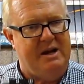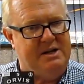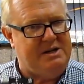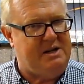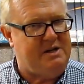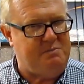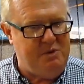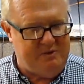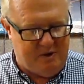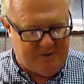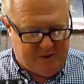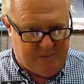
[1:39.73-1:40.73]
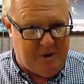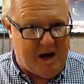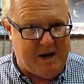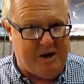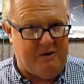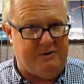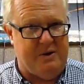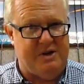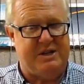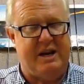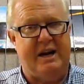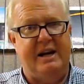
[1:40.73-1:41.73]
So let's move over to mono for a
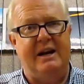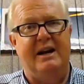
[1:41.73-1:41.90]
second